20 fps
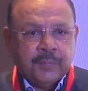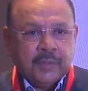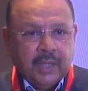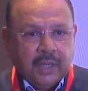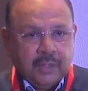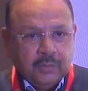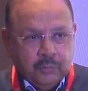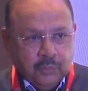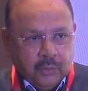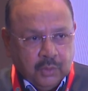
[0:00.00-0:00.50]

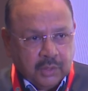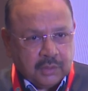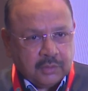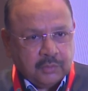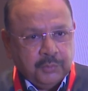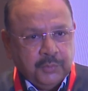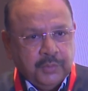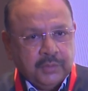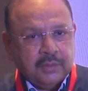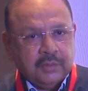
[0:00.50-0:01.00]
and worked
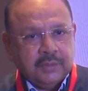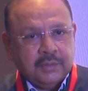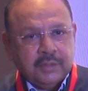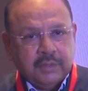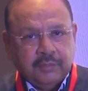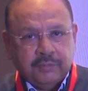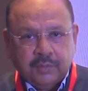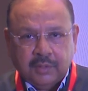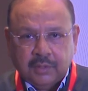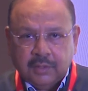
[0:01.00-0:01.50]
with
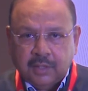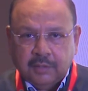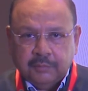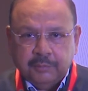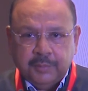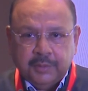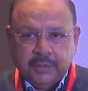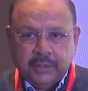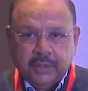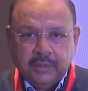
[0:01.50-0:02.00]
several
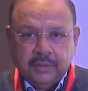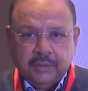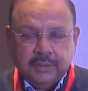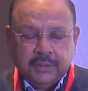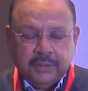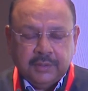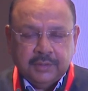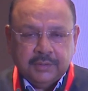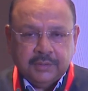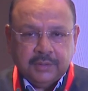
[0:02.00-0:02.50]
government
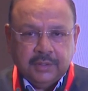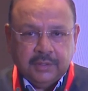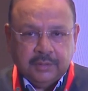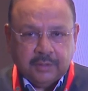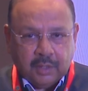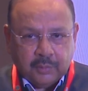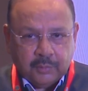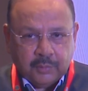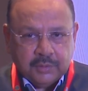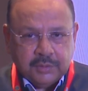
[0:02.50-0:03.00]
entities in
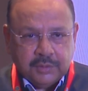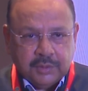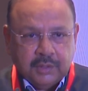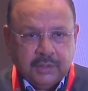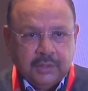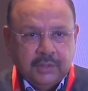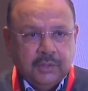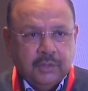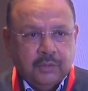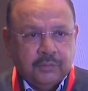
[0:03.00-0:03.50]
our
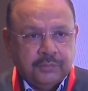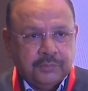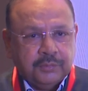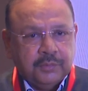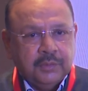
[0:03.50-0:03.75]
journey of